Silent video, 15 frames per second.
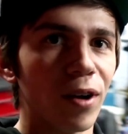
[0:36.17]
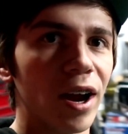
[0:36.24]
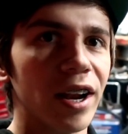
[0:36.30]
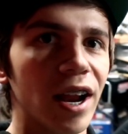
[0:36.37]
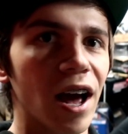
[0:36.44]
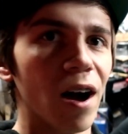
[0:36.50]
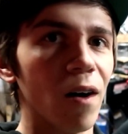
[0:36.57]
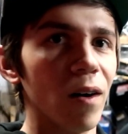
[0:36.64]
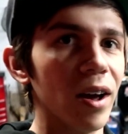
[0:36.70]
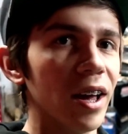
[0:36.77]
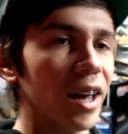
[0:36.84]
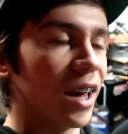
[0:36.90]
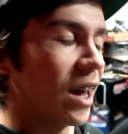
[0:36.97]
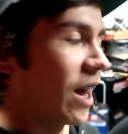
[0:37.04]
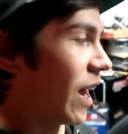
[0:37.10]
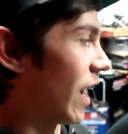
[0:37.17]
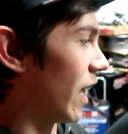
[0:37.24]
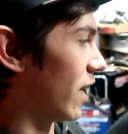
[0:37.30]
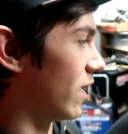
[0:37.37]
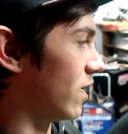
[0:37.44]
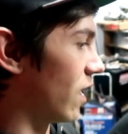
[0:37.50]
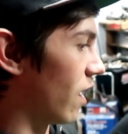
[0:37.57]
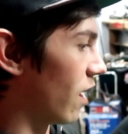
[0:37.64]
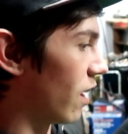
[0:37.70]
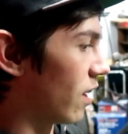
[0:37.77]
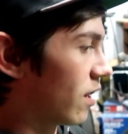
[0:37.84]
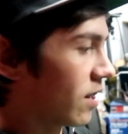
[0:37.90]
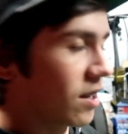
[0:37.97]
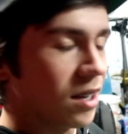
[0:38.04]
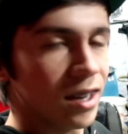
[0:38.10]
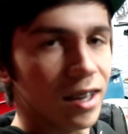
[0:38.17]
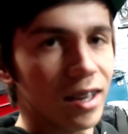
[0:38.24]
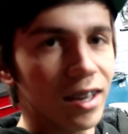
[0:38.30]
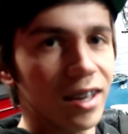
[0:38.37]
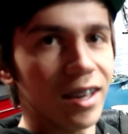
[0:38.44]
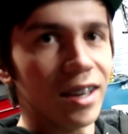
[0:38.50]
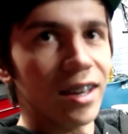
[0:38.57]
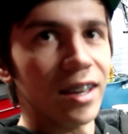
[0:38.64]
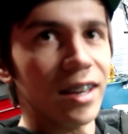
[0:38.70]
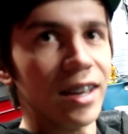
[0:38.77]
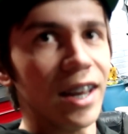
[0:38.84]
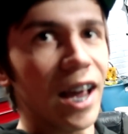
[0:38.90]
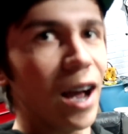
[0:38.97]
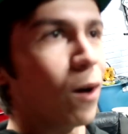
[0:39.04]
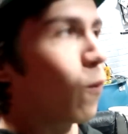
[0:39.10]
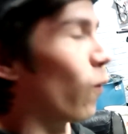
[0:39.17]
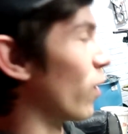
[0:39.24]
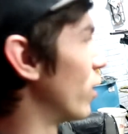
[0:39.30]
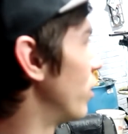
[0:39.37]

right now, and yeah, we're